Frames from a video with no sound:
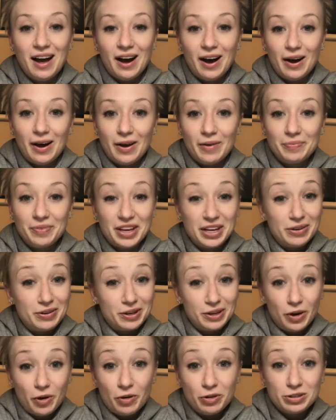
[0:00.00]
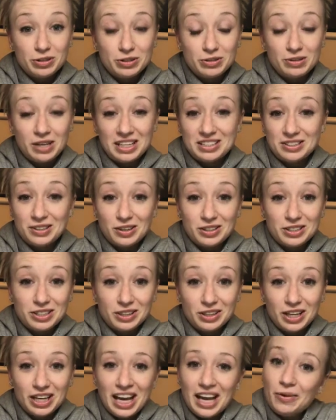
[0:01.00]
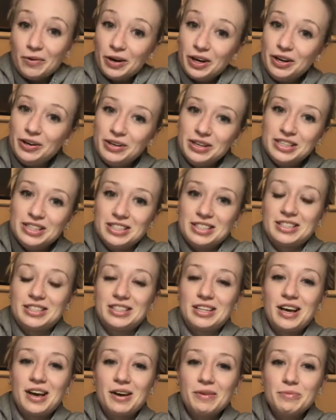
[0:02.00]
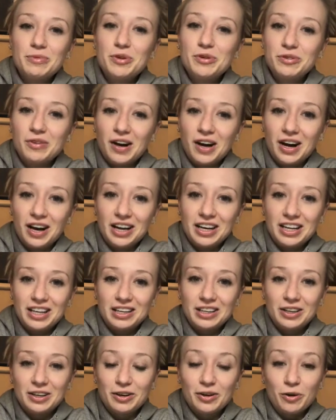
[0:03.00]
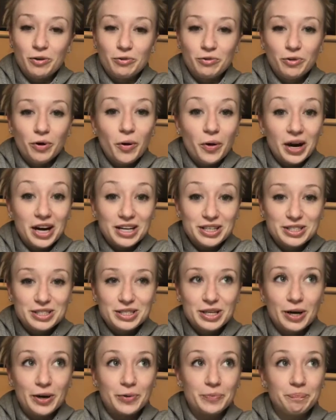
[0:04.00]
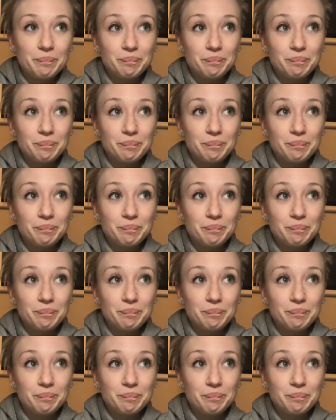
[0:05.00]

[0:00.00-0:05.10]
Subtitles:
that you can go and start to look at, or you can just move on and go forward. So